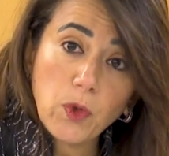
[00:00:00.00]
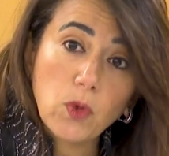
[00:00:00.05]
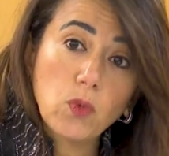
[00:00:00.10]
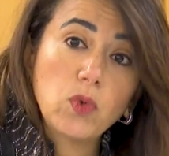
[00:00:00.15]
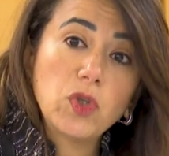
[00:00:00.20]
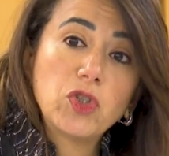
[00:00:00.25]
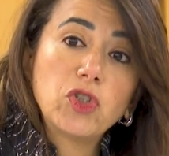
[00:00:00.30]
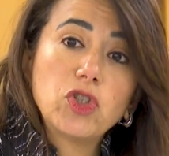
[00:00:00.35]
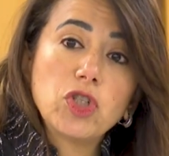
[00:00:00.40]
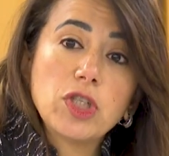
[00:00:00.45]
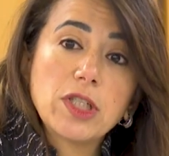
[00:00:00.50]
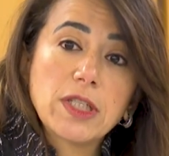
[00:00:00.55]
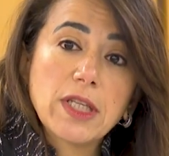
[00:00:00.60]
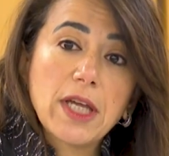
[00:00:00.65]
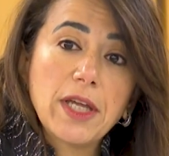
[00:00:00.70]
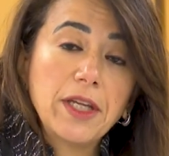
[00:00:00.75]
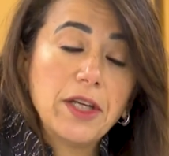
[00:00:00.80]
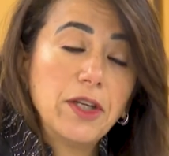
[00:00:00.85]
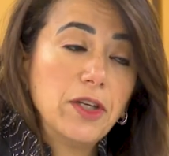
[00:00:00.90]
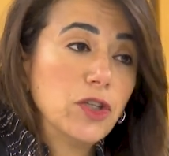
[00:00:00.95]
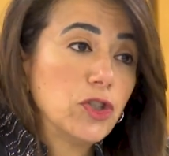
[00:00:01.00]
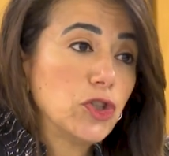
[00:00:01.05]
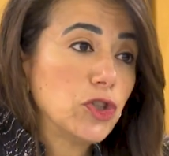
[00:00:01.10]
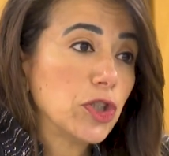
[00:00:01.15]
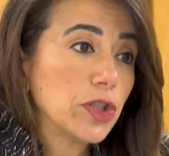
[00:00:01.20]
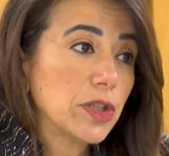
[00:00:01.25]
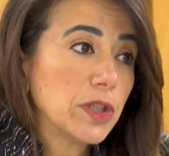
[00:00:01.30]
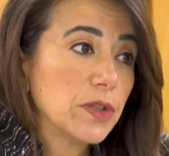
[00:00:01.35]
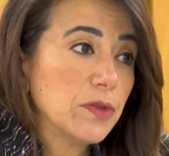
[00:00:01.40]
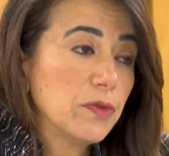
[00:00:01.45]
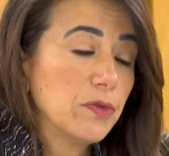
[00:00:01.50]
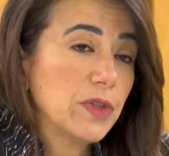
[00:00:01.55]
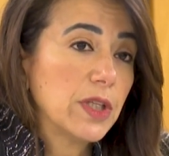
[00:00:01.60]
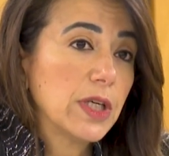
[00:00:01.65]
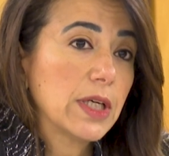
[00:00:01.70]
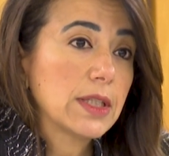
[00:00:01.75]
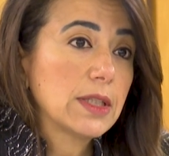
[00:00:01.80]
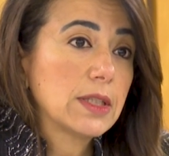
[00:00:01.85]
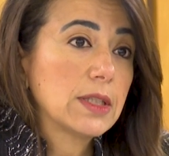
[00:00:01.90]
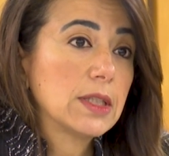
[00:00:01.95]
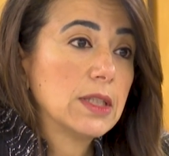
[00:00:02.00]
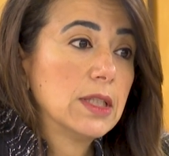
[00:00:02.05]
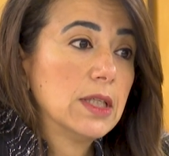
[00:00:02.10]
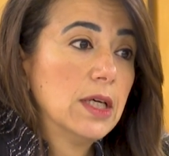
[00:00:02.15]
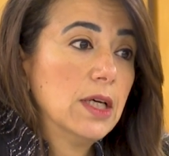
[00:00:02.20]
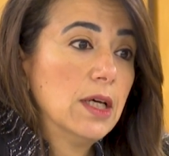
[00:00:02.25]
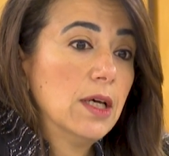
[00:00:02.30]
which is an initiative that